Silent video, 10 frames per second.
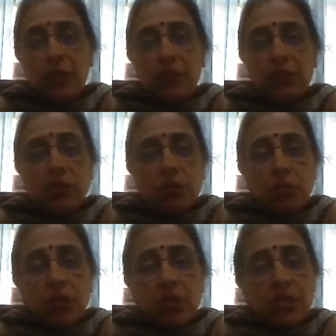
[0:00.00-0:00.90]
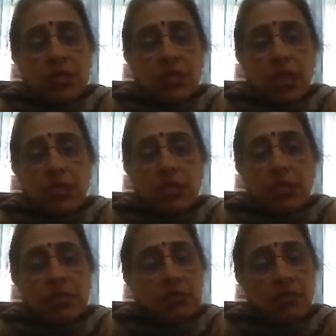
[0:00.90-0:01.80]
So in these
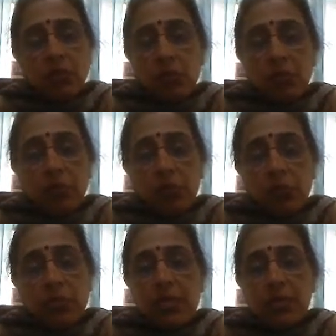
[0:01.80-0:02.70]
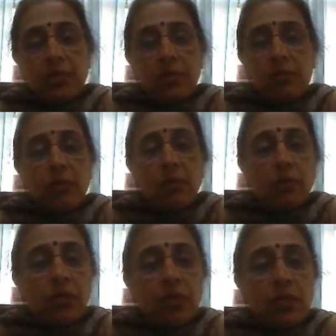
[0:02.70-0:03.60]
cases, you will say, see,
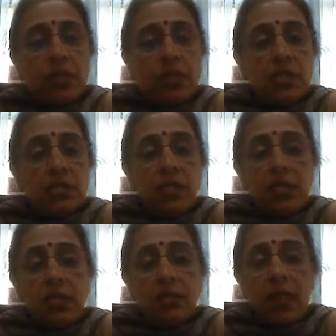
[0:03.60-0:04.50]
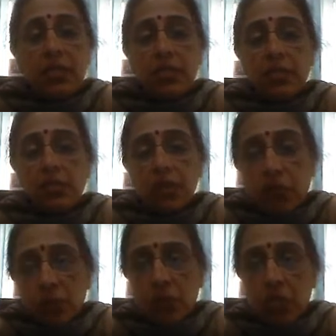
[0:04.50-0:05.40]
what does these inequalities
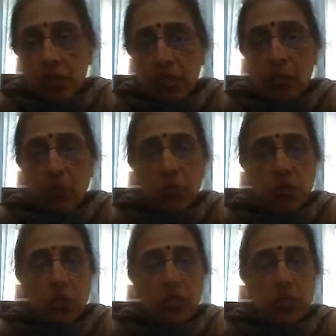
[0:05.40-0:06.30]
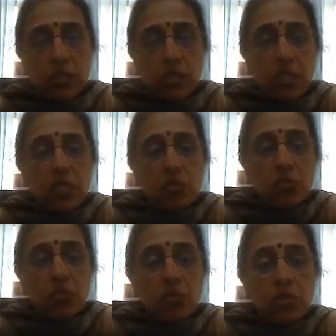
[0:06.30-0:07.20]
represent in constraints? Each
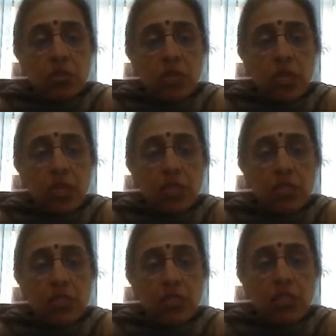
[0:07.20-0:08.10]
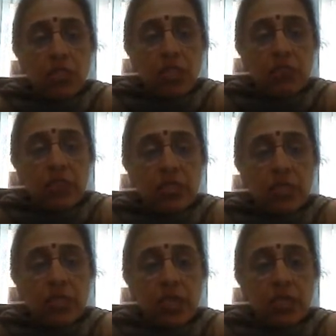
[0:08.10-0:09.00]
constraint is
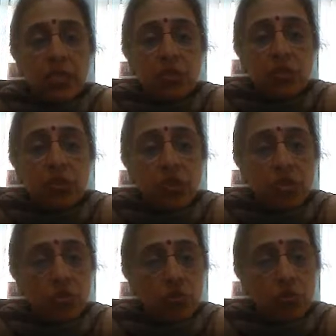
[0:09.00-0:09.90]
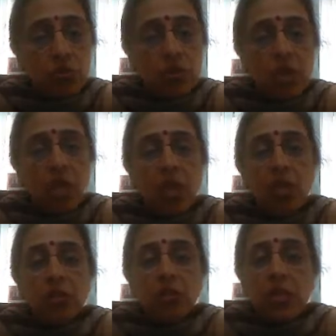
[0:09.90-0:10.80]
representing a resource.
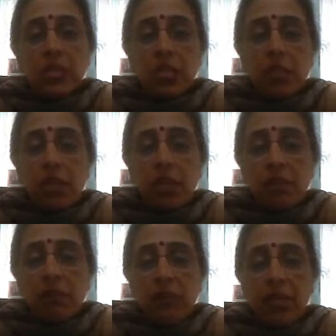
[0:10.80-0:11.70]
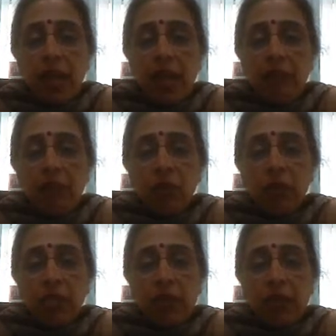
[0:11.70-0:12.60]
So basically, we have on
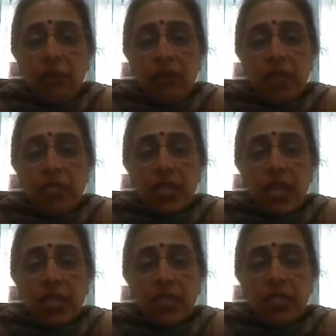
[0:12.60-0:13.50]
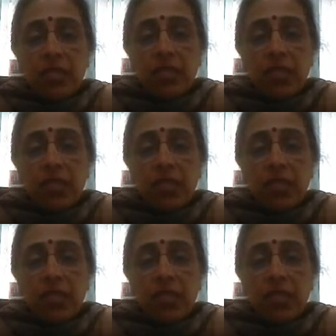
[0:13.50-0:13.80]
the left-hand side the